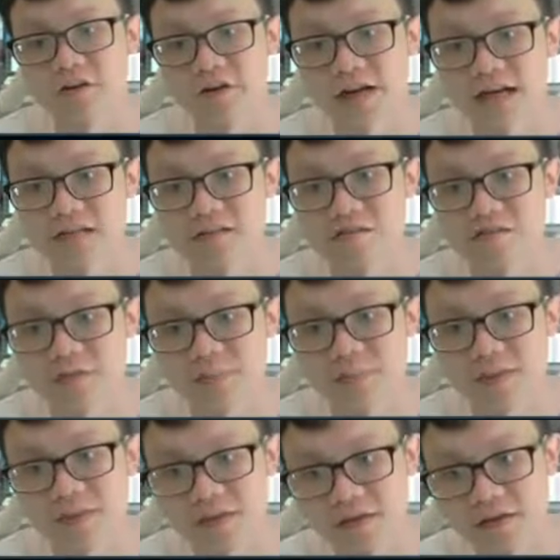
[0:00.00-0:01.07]
correct answer will
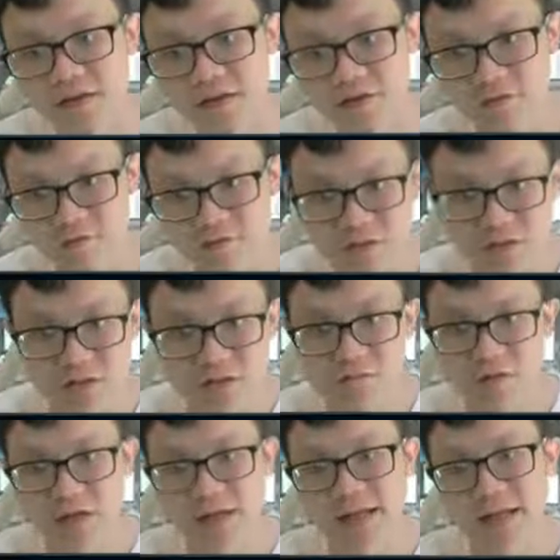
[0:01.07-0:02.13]
be first
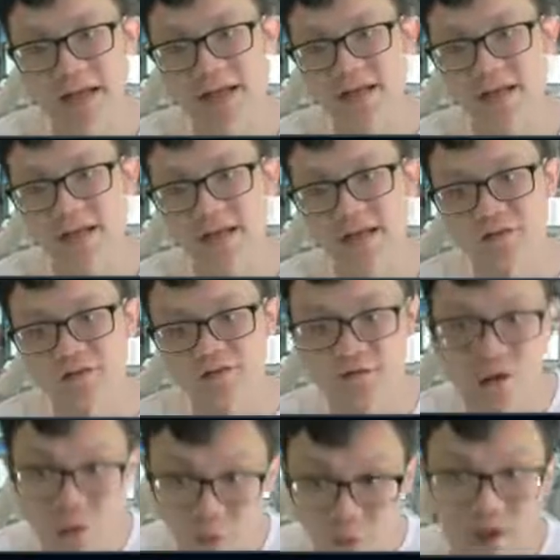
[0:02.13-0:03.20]
one and the
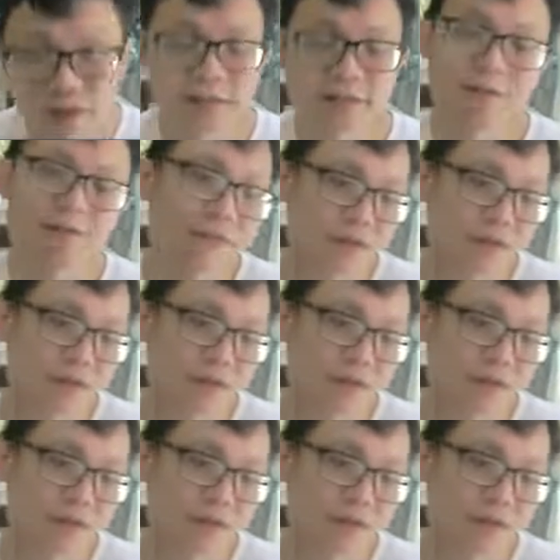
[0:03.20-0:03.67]
fourth one.